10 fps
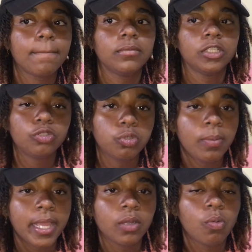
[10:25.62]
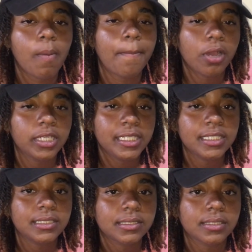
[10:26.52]
the two men were
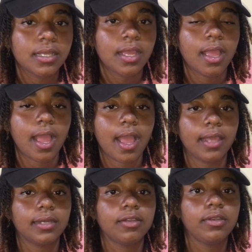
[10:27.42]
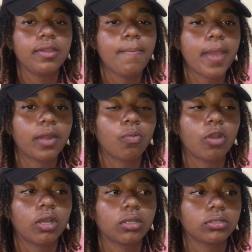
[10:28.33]
police, and the man
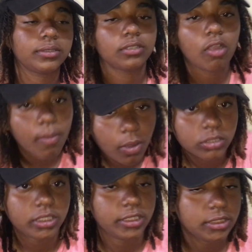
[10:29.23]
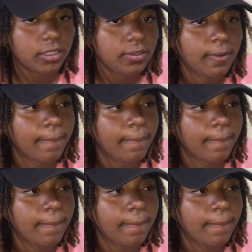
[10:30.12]
what come out of his shirt,